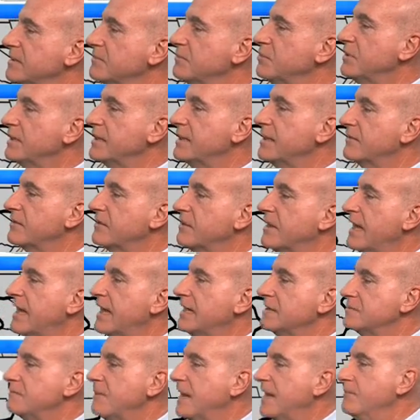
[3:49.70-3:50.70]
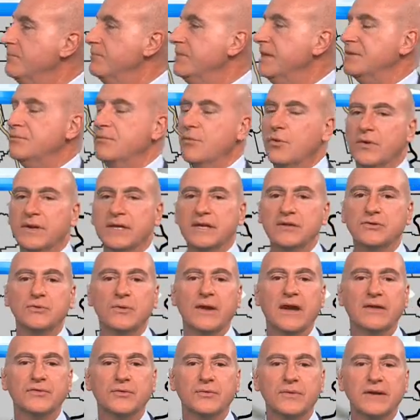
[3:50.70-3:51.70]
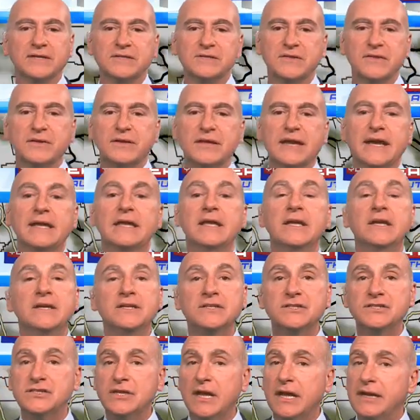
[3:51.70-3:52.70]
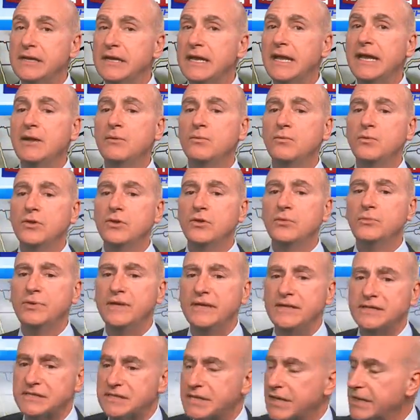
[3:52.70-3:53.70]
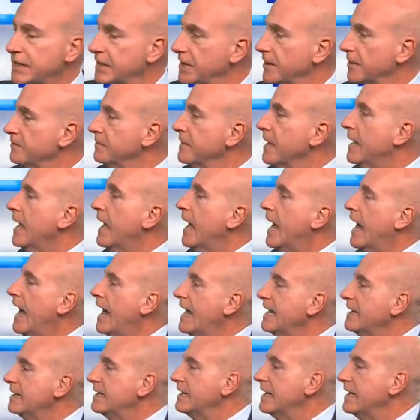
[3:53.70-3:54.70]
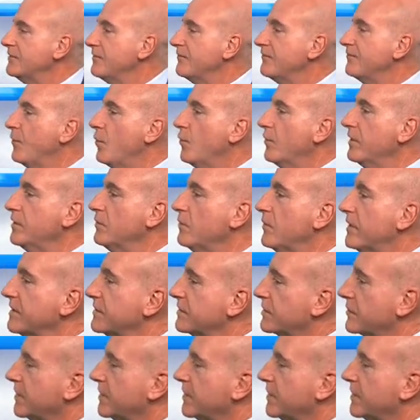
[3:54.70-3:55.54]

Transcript: plenty of clouds by mid-morning and throughout the rest of the day. Sunday will be sunnier. High today, 41 degrees